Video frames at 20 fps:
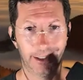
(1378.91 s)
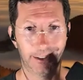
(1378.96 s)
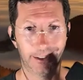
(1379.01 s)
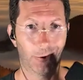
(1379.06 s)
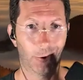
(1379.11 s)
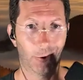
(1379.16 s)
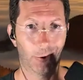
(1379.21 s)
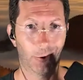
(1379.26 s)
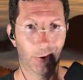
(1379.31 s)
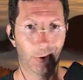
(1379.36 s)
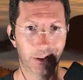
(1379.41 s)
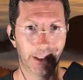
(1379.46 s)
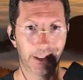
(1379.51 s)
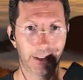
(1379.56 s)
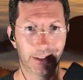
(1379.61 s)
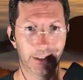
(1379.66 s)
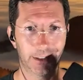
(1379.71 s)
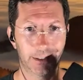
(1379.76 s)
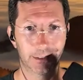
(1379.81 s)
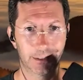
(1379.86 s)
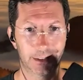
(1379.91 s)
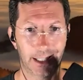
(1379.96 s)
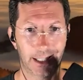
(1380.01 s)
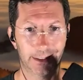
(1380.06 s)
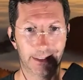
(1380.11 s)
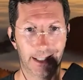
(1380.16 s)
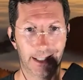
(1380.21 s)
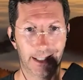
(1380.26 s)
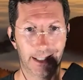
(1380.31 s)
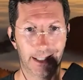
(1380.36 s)
Unfortunately,
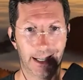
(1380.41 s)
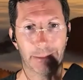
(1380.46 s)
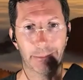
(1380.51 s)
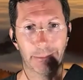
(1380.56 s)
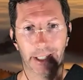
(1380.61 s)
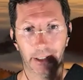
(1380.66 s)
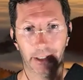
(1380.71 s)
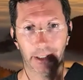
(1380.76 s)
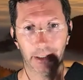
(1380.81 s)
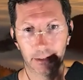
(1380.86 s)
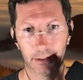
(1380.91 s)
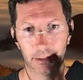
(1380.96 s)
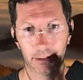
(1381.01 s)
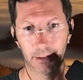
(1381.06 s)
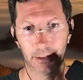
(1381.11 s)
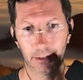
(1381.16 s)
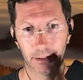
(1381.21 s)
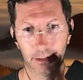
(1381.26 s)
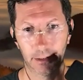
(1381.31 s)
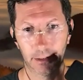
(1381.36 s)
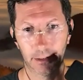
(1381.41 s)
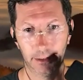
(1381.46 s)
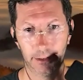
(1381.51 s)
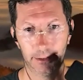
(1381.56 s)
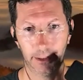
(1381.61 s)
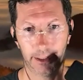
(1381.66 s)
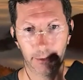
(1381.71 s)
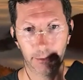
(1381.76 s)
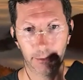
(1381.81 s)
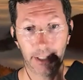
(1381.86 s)
Scott Todd beat me. It
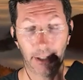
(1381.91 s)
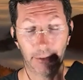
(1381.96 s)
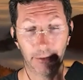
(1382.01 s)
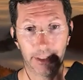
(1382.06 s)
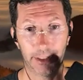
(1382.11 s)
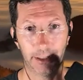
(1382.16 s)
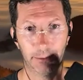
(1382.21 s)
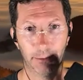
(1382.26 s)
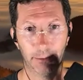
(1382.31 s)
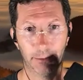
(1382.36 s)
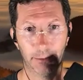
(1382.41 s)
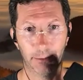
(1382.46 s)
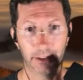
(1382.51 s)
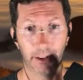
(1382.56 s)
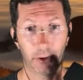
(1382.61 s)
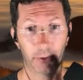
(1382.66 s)
took him seventeen months